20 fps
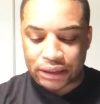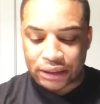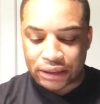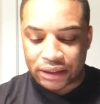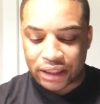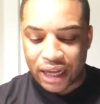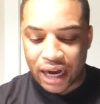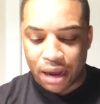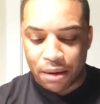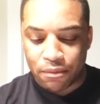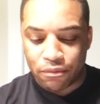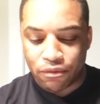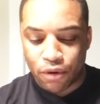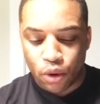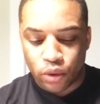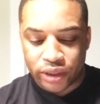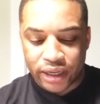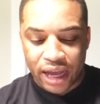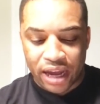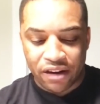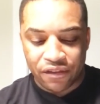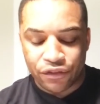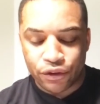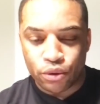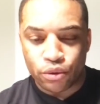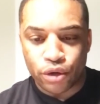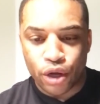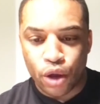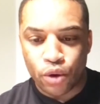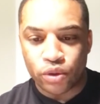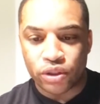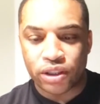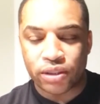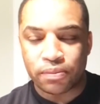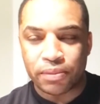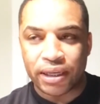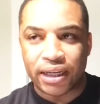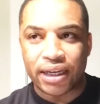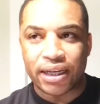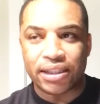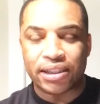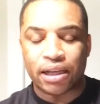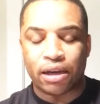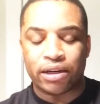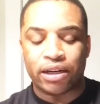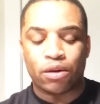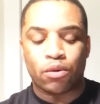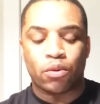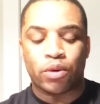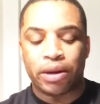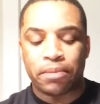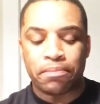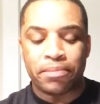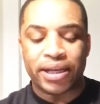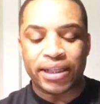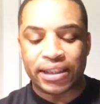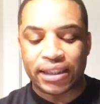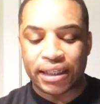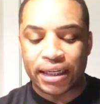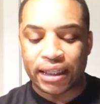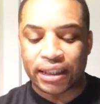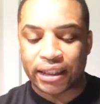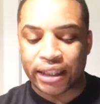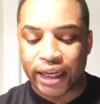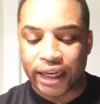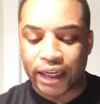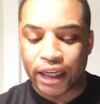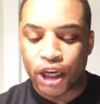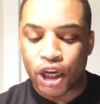And I wrote down a few notes because I didn't want to miss anything.